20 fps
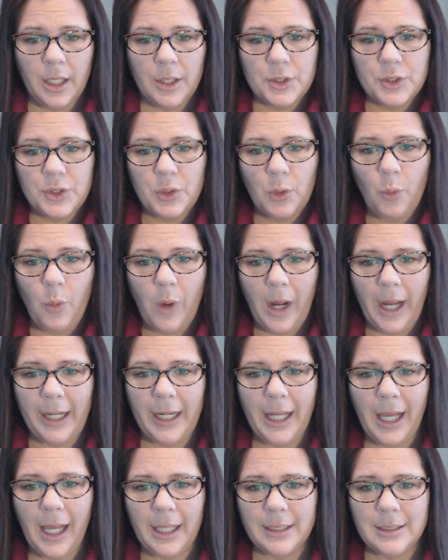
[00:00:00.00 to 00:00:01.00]
So why
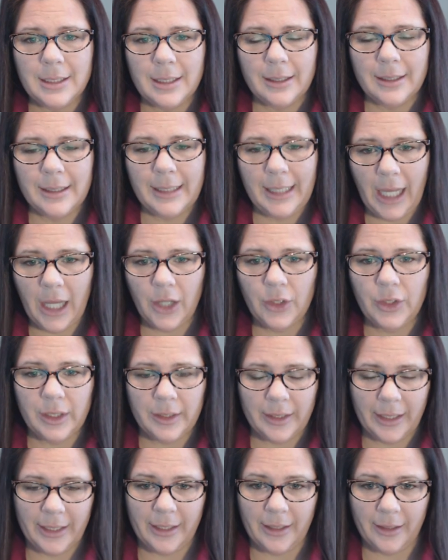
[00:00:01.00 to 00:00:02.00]
not
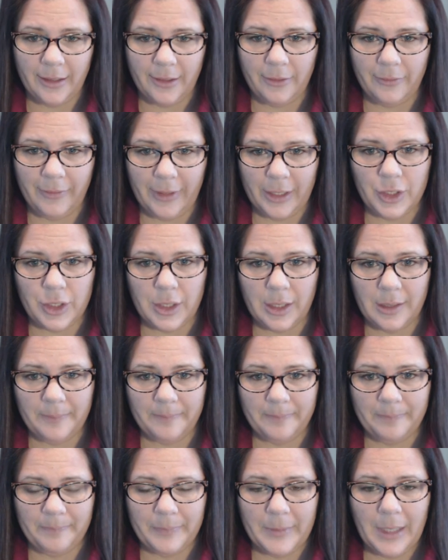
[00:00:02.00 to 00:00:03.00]
calculate an
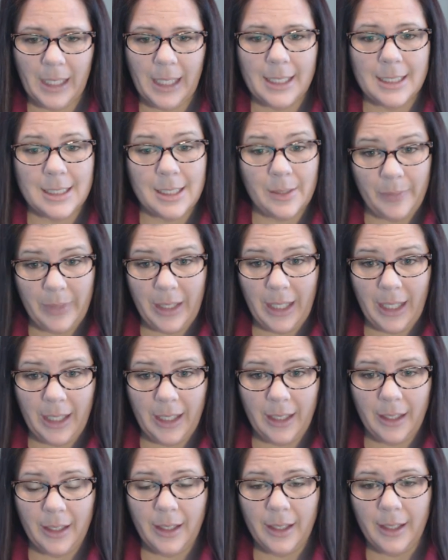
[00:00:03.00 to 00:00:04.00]
intervention? To
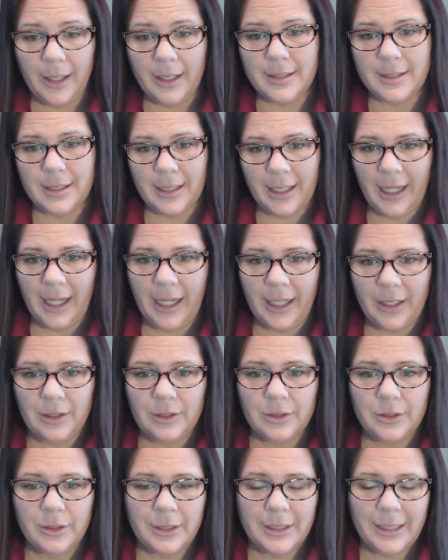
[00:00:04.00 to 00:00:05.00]
me, it's a
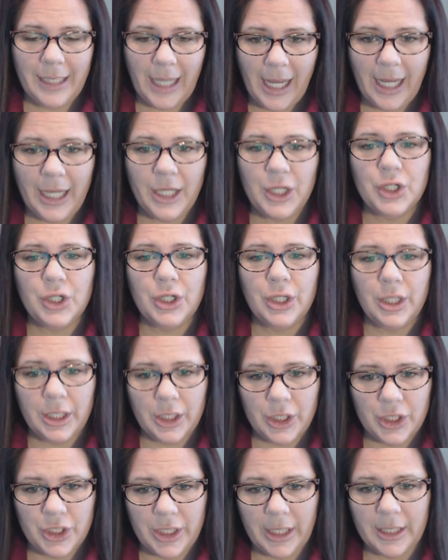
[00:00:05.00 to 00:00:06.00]
kinder, kinder,
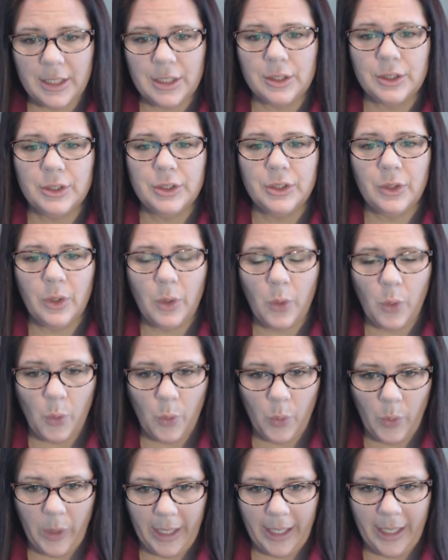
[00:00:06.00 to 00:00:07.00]
gentler
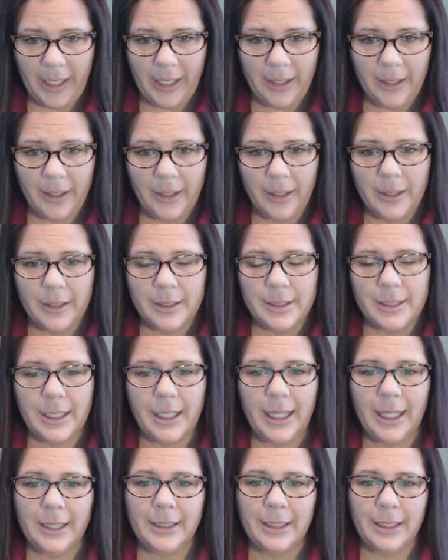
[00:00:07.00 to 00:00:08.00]
way to
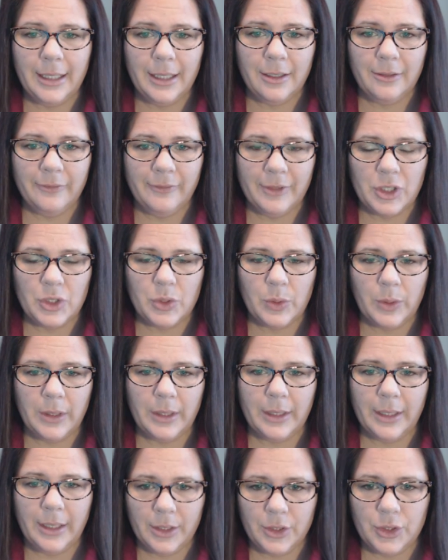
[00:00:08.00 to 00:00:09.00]
get the
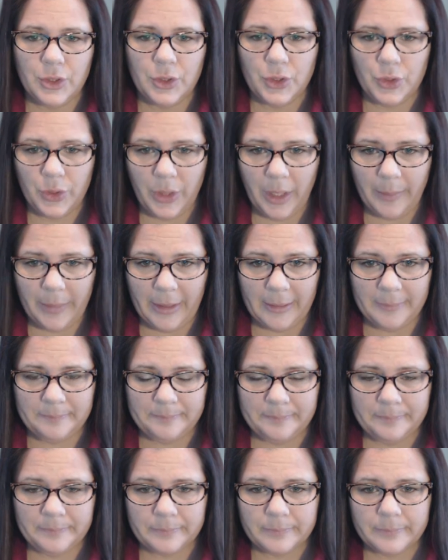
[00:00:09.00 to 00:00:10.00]
individual into treatment.
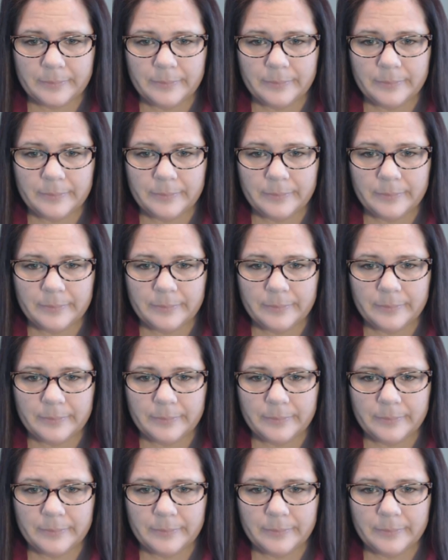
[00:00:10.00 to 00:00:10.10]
